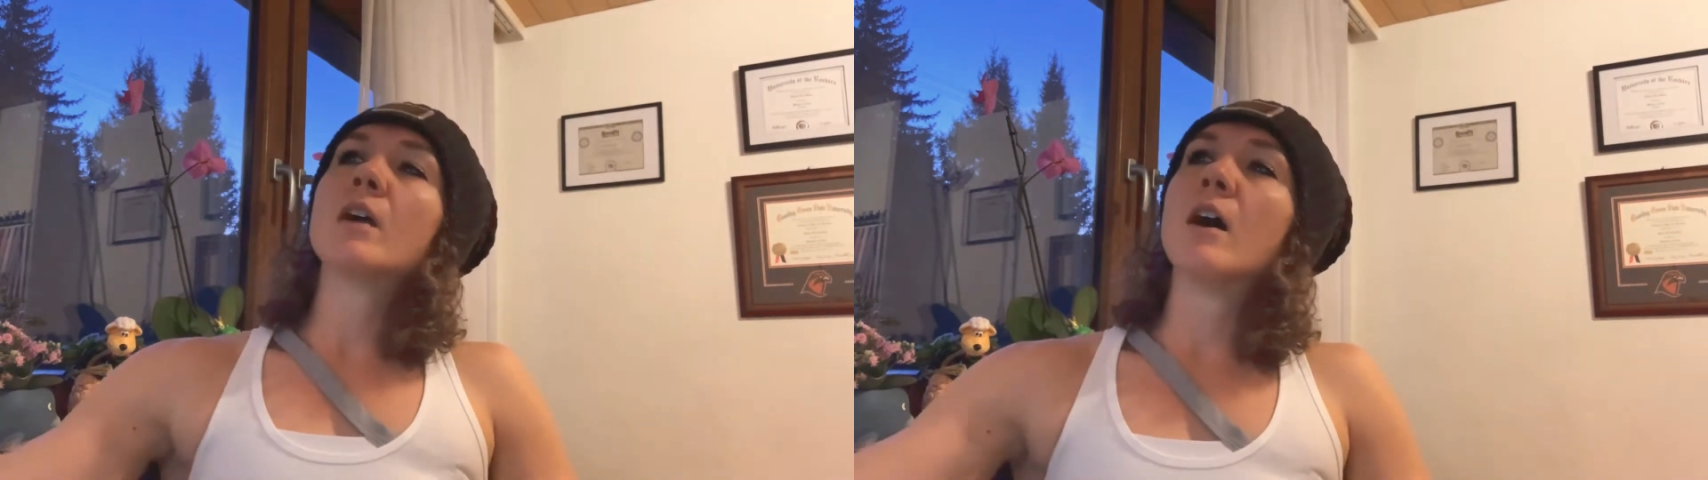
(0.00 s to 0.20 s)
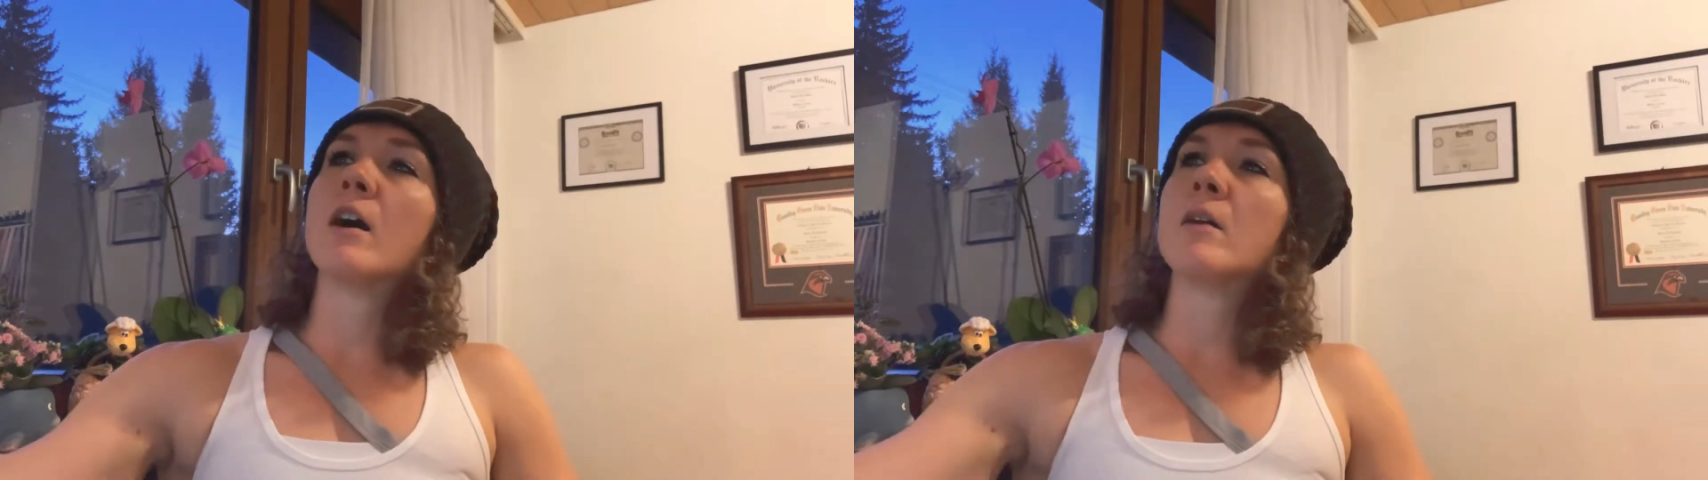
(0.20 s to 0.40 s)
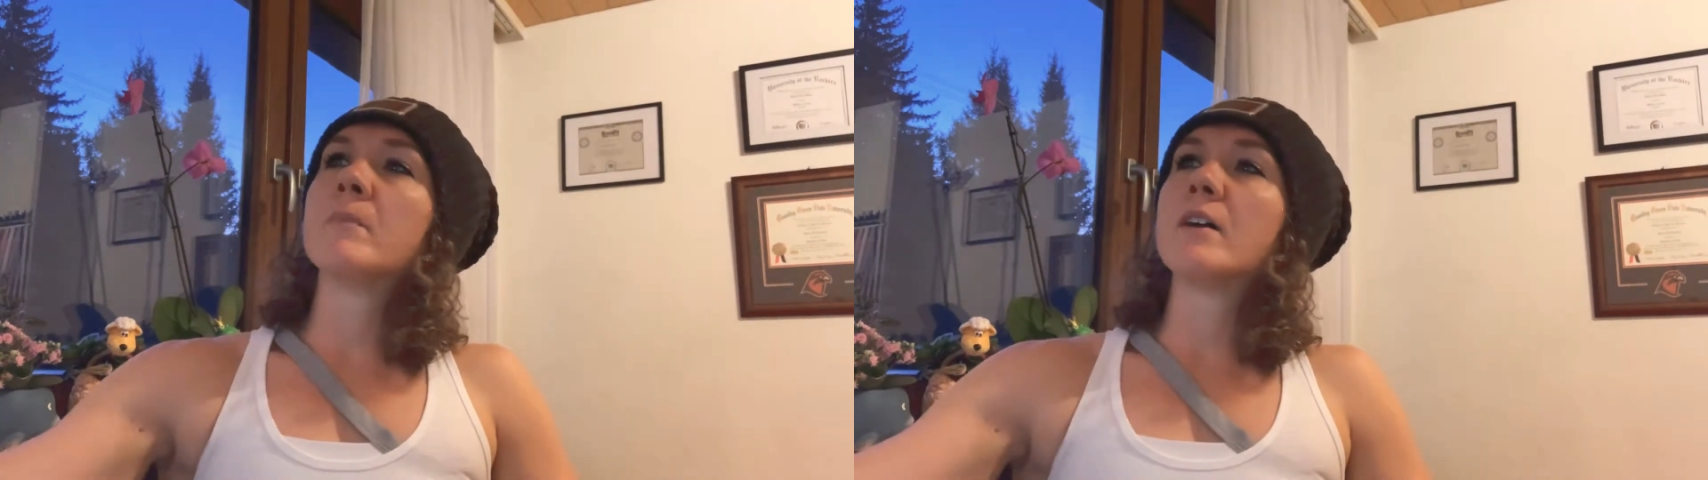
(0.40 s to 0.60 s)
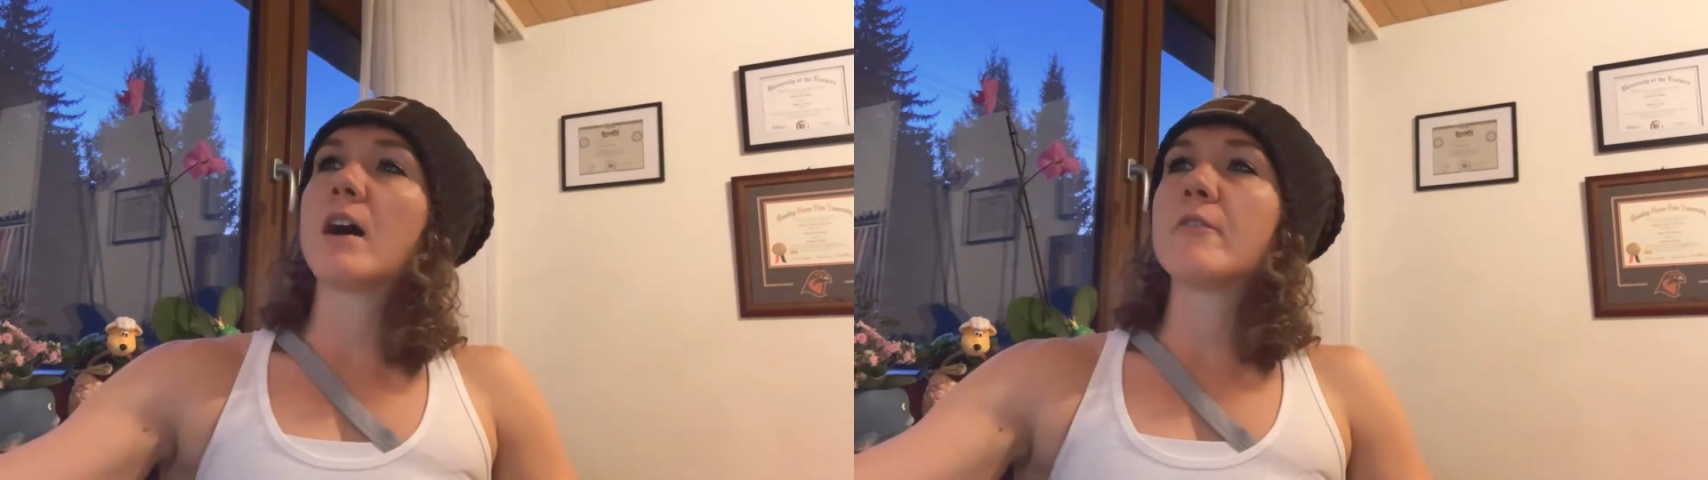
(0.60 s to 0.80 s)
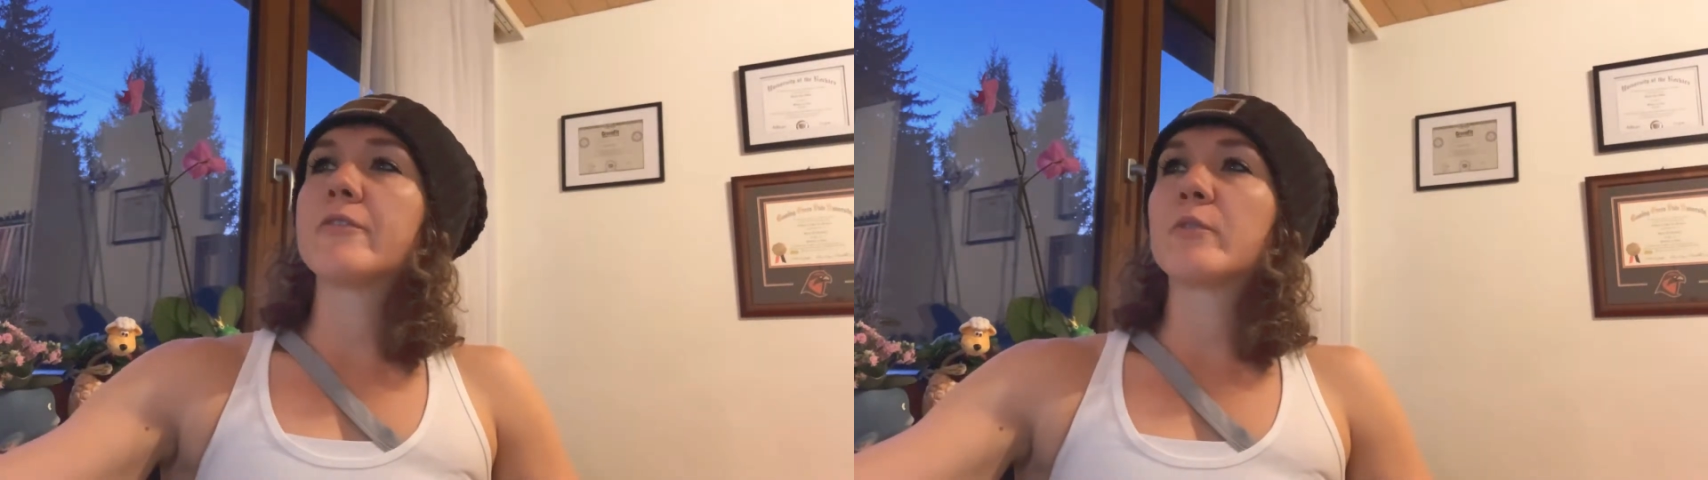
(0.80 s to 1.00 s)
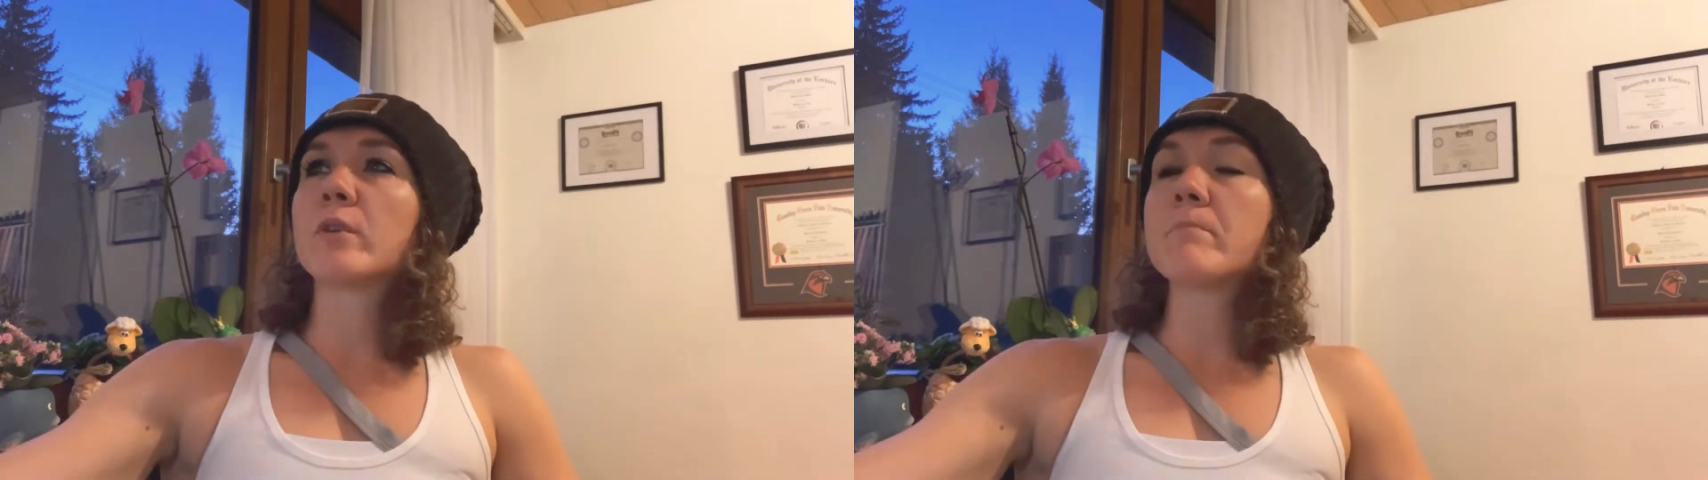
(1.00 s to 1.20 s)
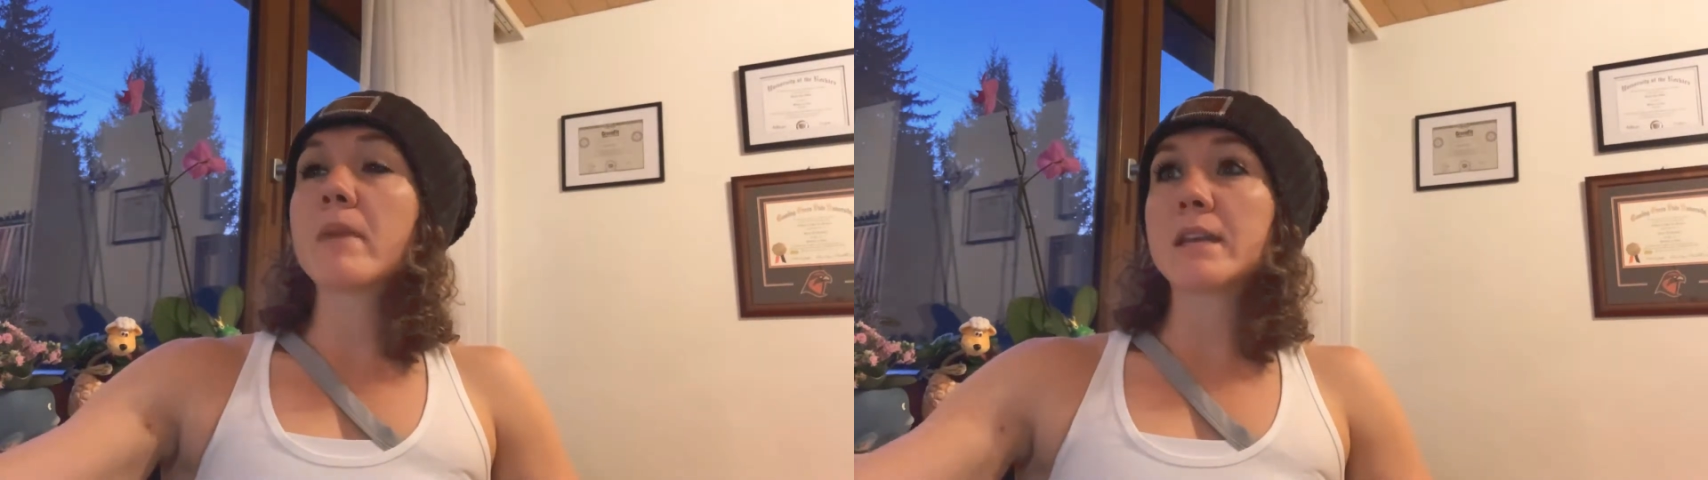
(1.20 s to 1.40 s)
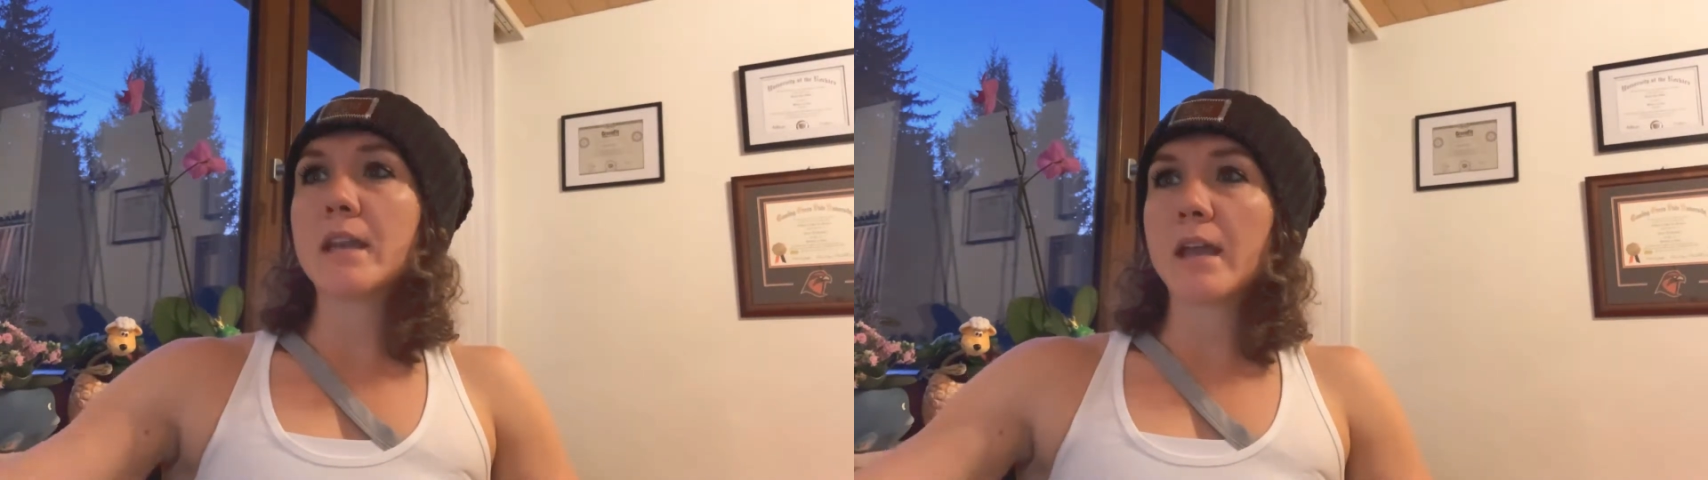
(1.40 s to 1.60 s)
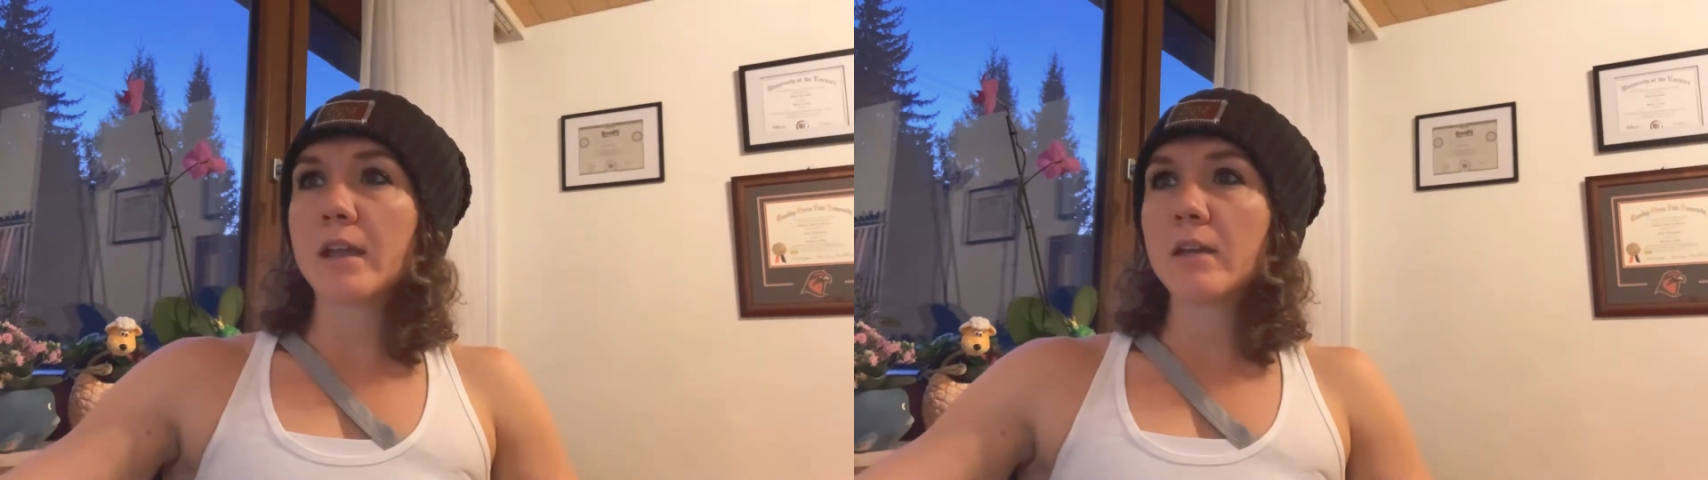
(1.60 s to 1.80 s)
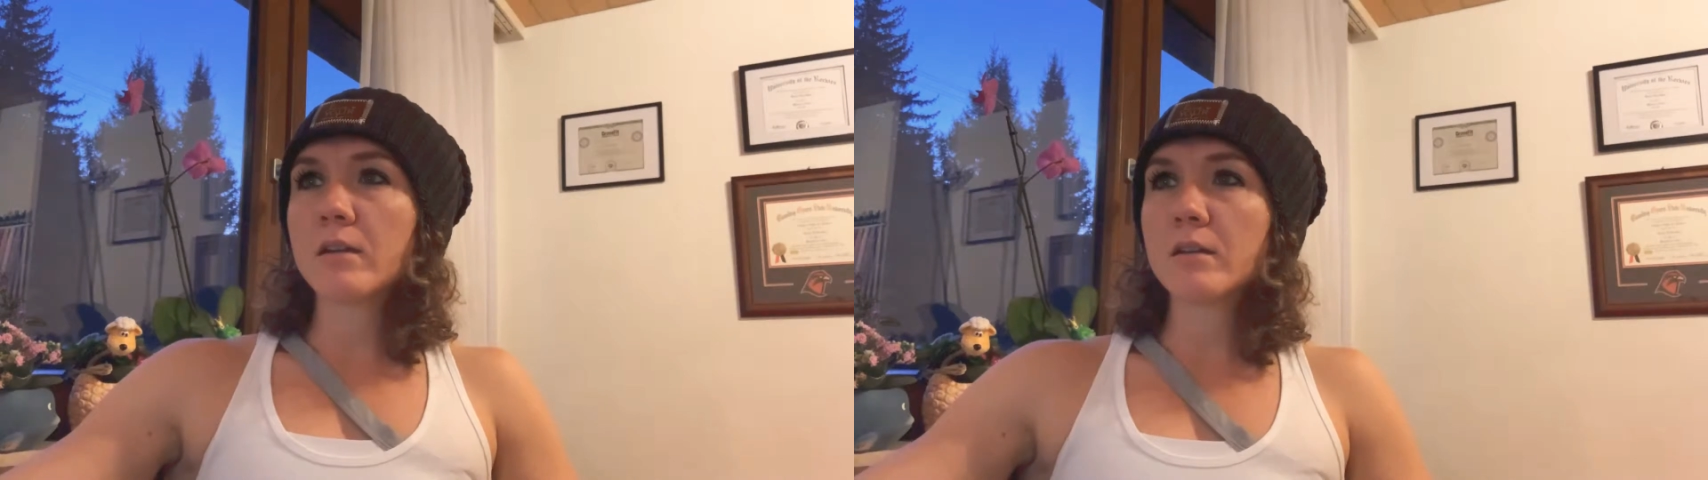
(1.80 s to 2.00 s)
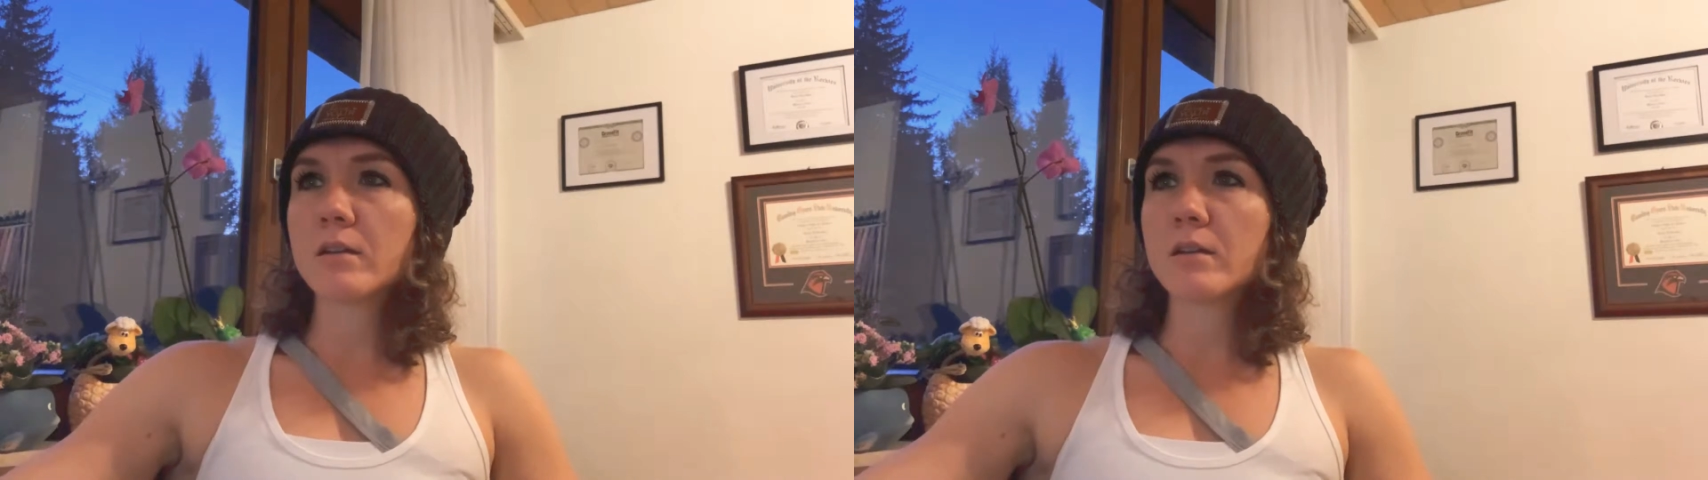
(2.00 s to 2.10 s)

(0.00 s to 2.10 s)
For Monday,